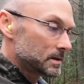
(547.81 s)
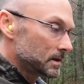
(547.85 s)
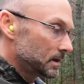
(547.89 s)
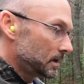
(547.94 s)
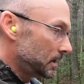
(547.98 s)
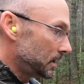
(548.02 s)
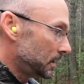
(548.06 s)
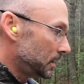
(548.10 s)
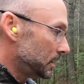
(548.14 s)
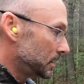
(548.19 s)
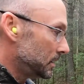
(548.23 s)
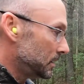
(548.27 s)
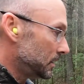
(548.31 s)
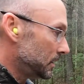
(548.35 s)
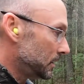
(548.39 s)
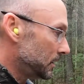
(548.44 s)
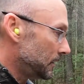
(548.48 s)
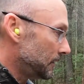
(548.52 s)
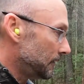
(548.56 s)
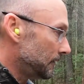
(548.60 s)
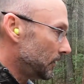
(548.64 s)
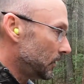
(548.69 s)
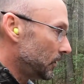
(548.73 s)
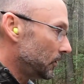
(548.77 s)
and
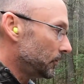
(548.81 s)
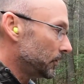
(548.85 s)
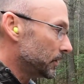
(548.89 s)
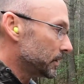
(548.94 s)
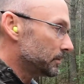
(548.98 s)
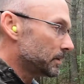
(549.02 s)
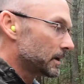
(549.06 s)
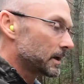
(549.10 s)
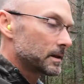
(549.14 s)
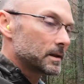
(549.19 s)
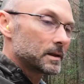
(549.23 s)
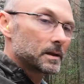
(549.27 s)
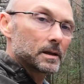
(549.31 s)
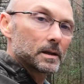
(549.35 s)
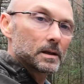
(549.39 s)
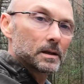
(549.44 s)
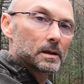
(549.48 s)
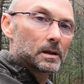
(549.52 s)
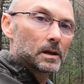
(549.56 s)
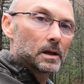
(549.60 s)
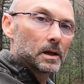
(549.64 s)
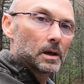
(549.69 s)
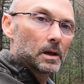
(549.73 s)
hopefully by then